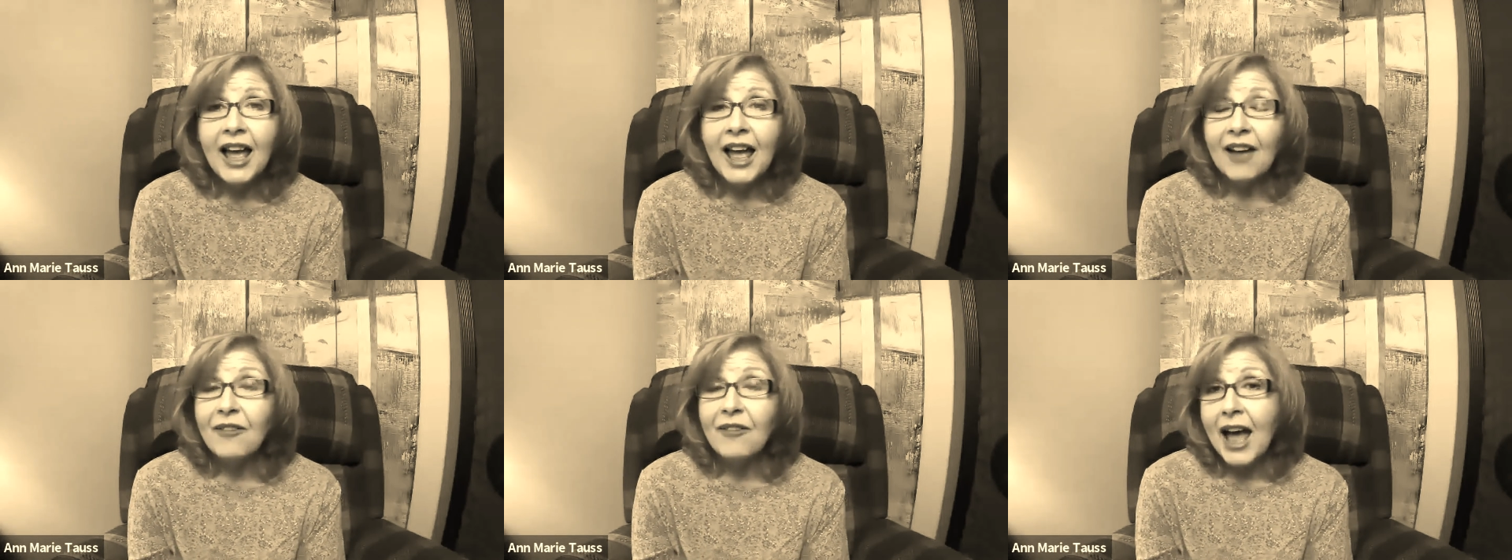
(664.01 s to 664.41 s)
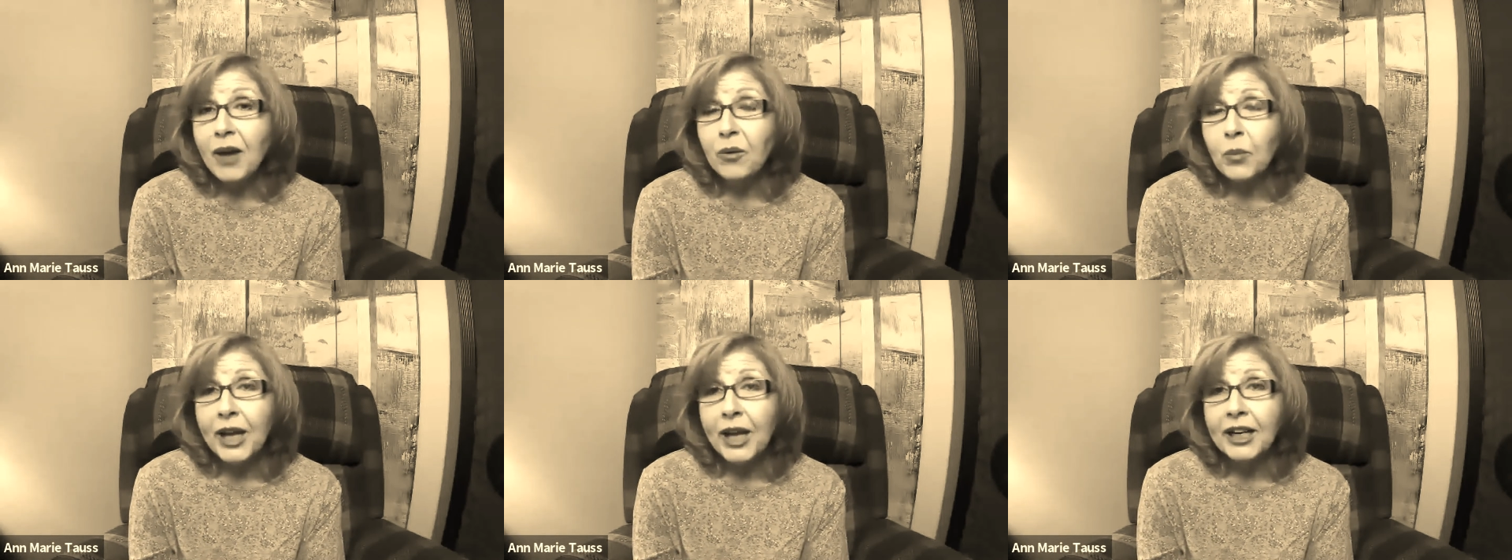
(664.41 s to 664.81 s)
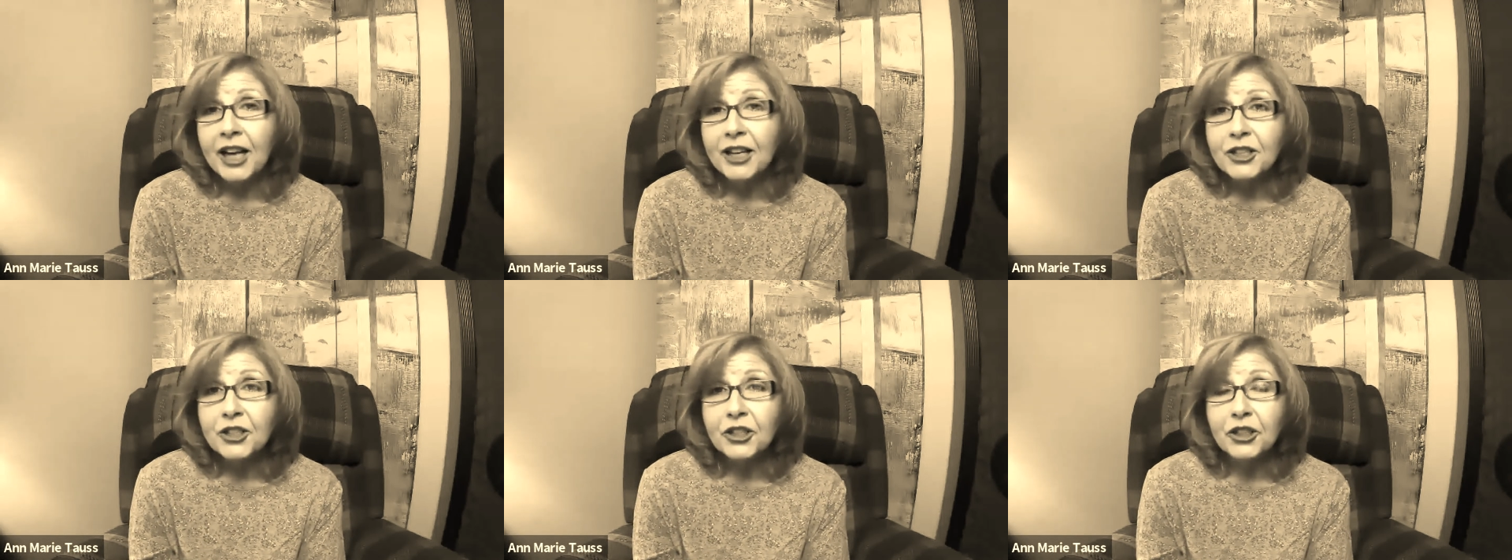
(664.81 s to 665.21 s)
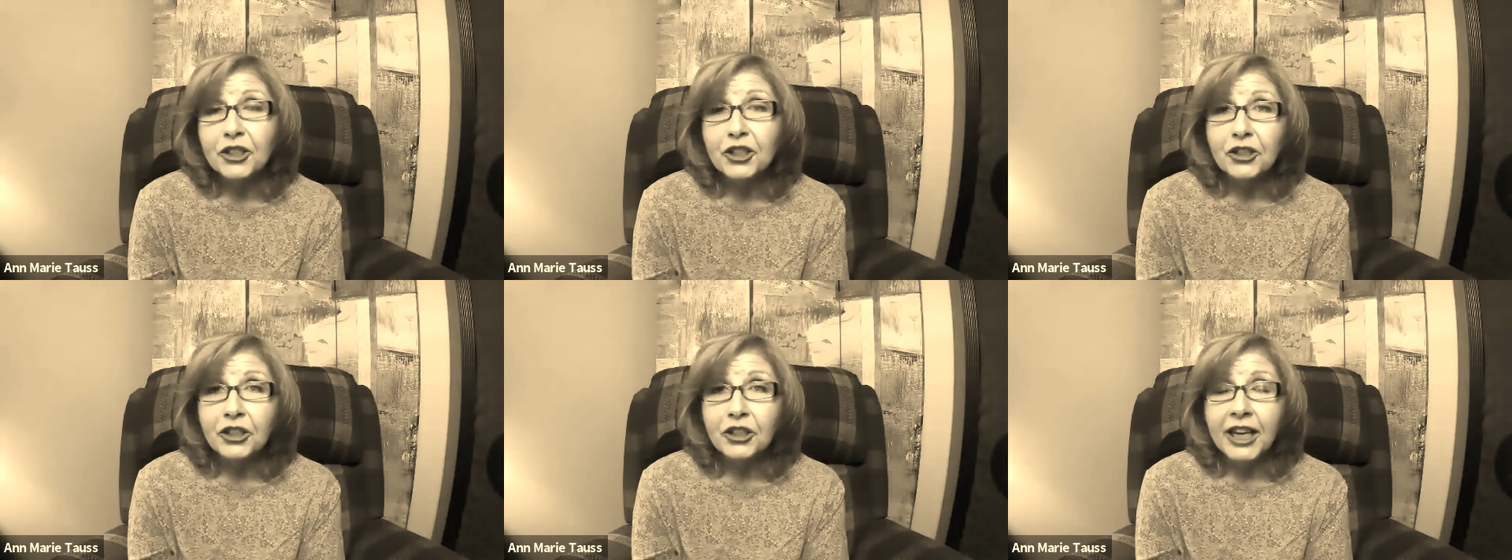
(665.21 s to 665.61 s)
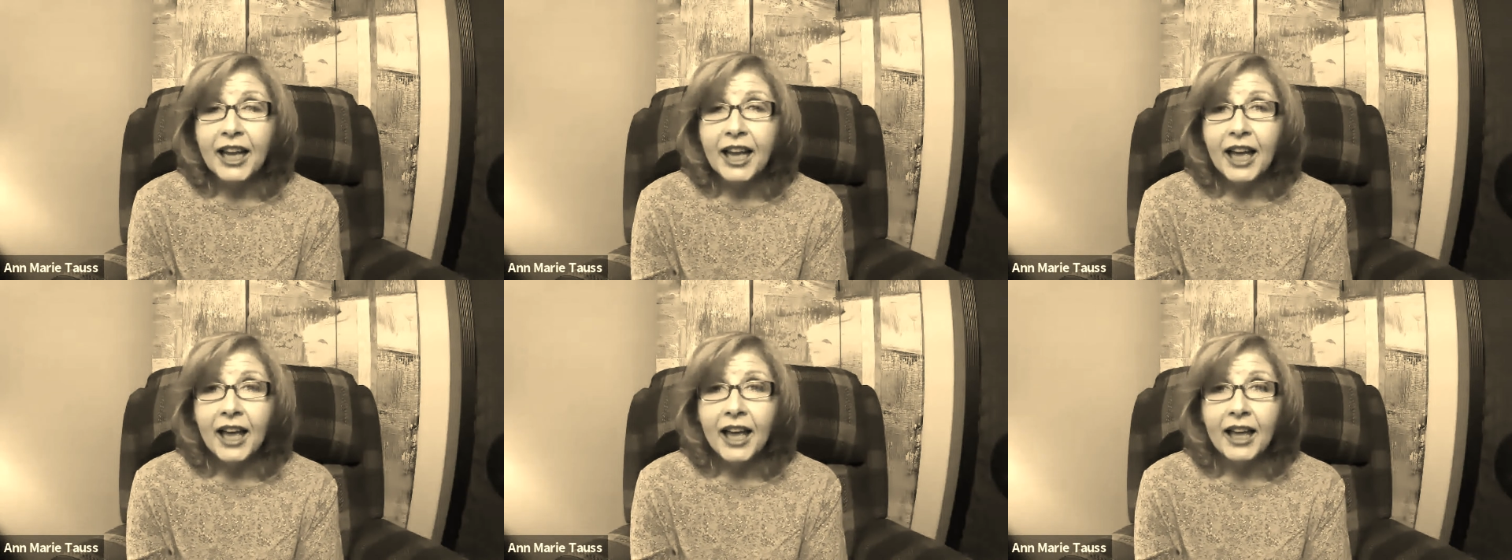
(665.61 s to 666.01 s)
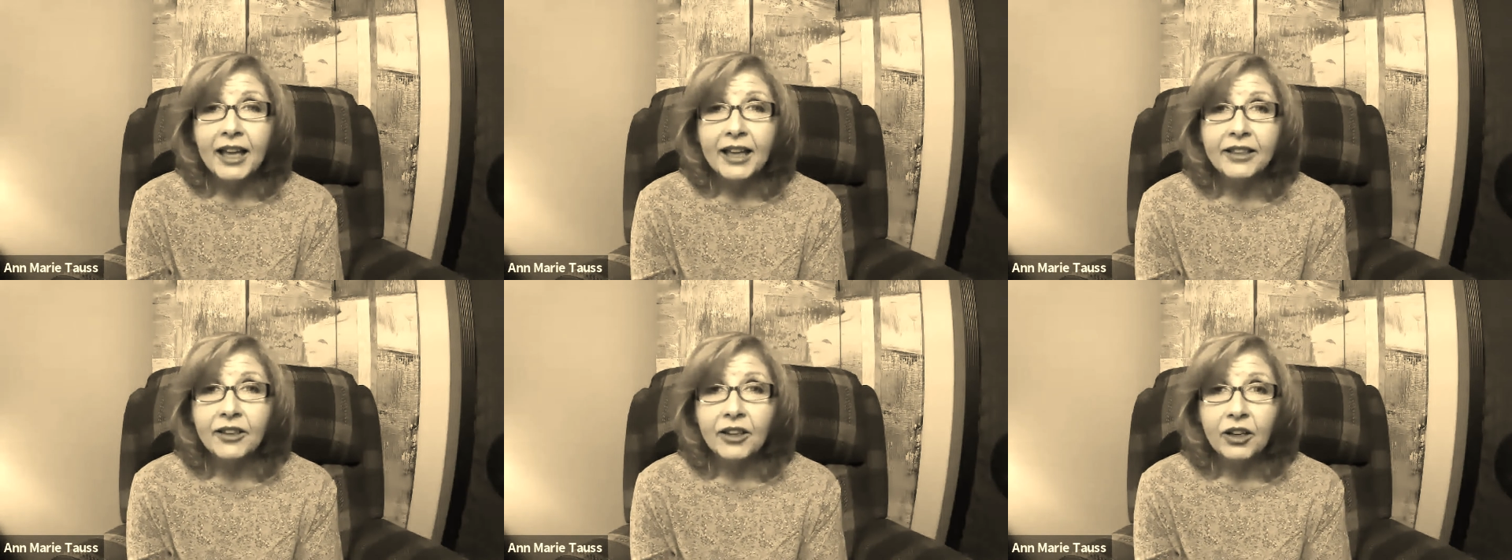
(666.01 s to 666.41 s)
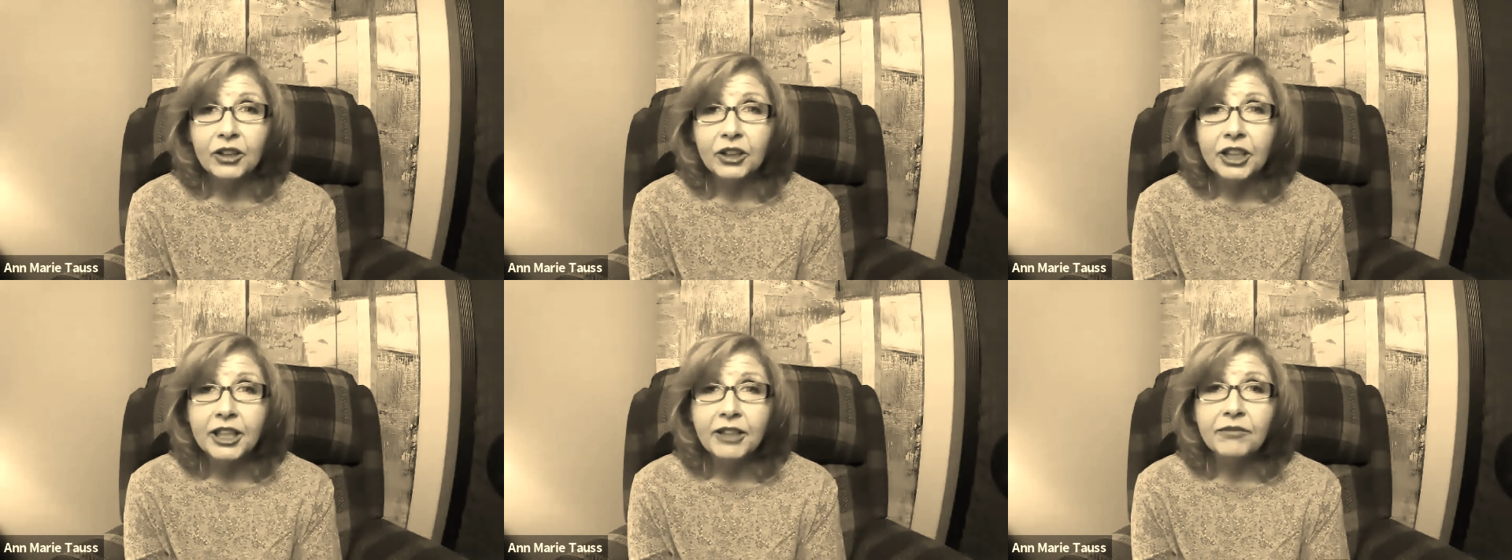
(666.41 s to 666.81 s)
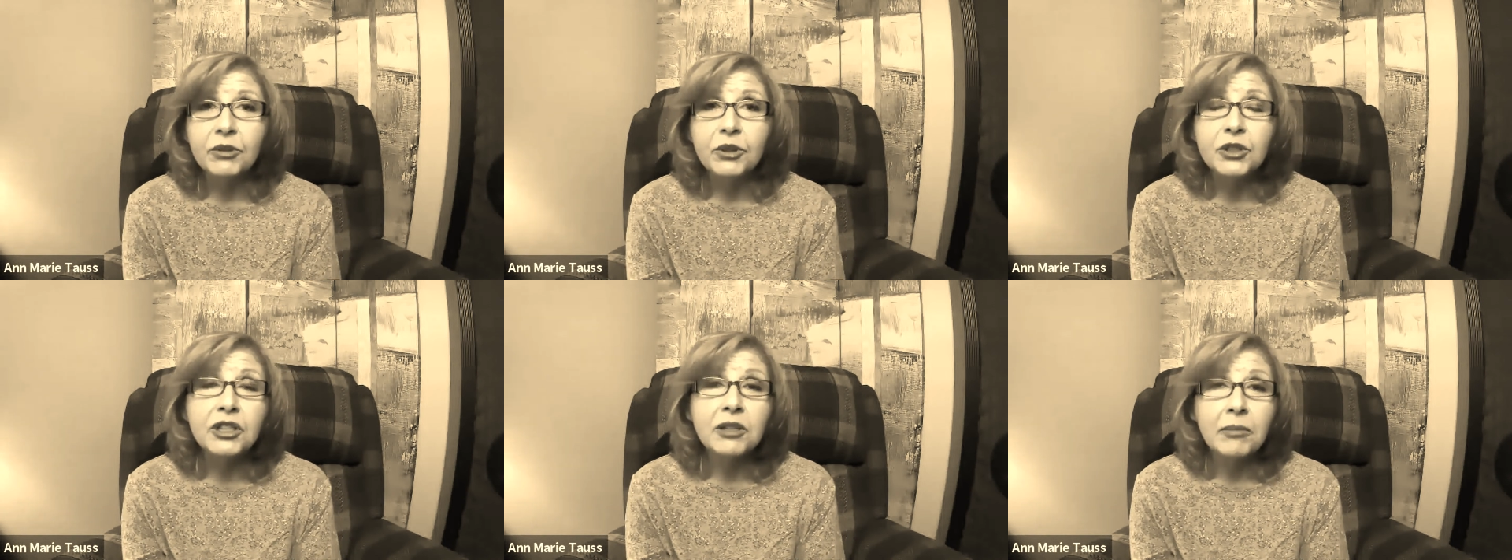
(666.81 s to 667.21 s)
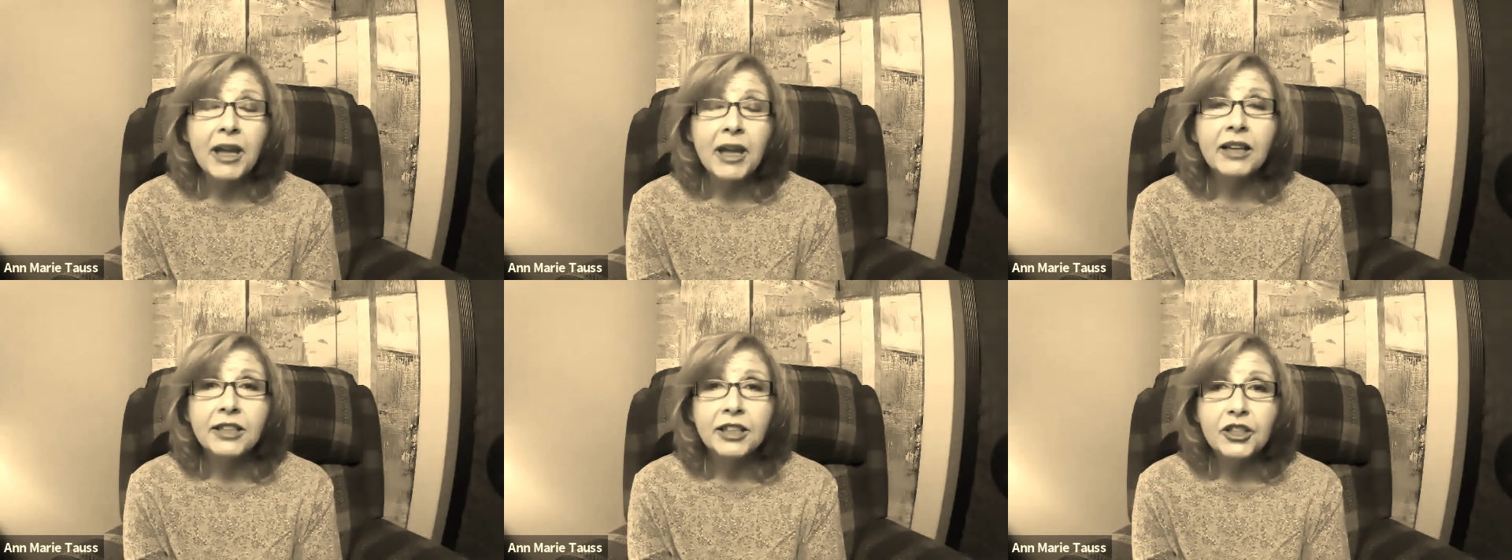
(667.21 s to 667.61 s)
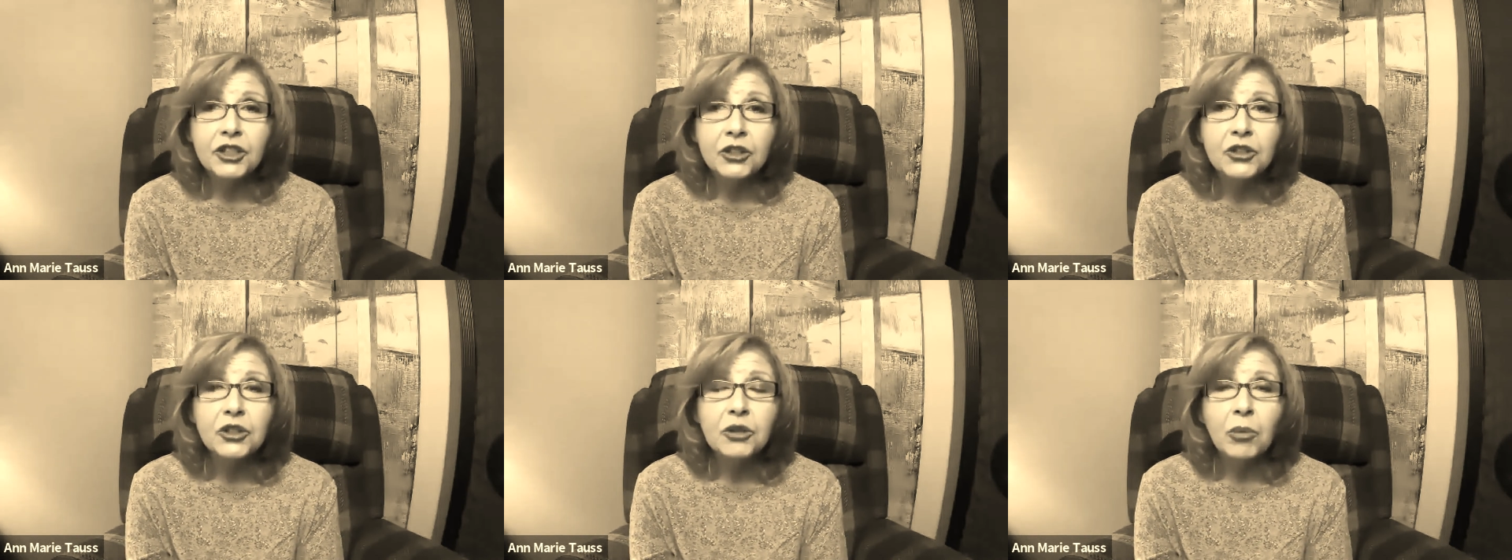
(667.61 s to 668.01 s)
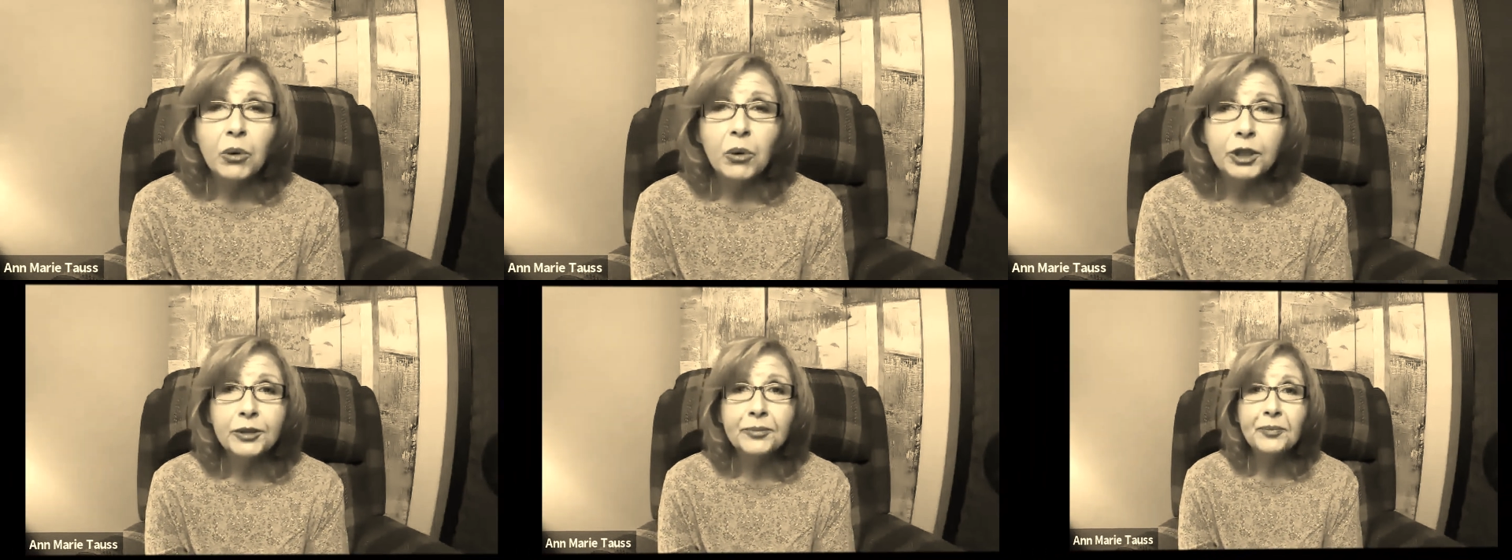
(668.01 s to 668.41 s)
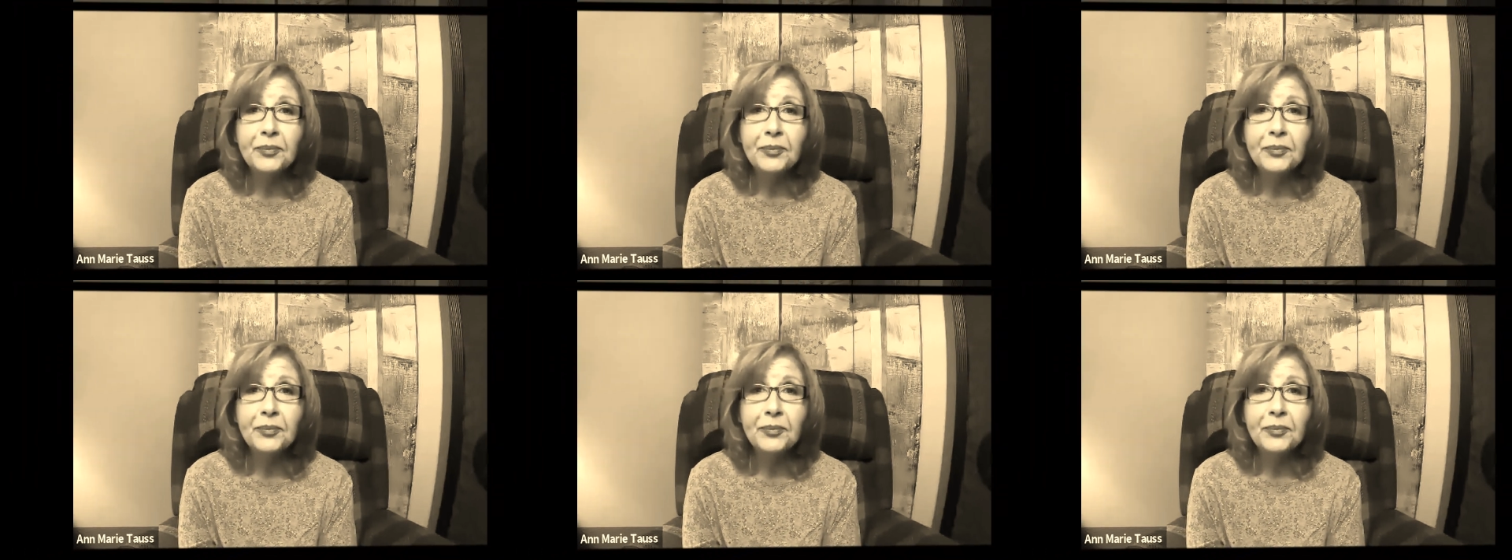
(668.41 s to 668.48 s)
have had weight loss surgery and are looking for some additional support.